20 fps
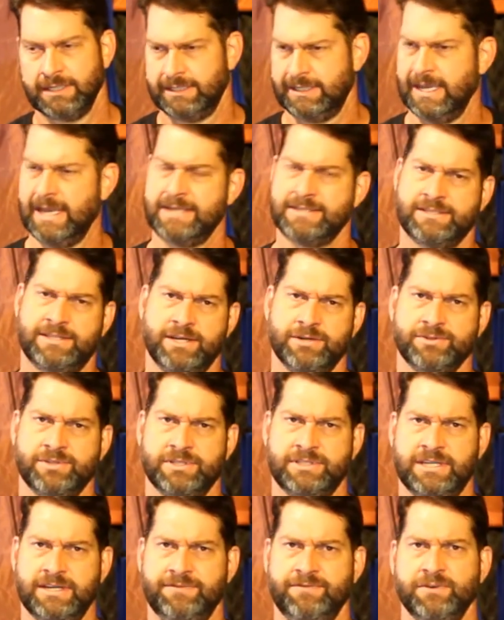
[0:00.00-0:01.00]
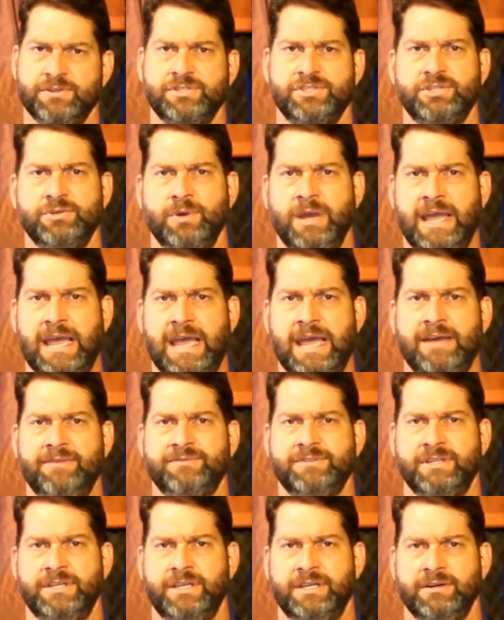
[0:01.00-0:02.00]
yes, there's a difference, you have
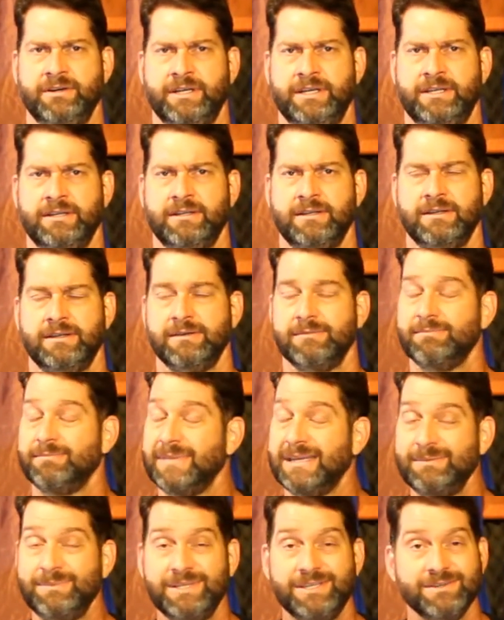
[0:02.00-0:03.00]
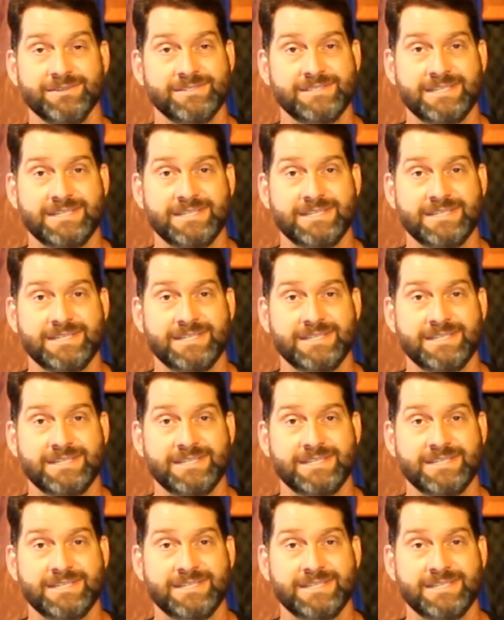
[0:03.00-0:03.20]
to hear it. Maybe your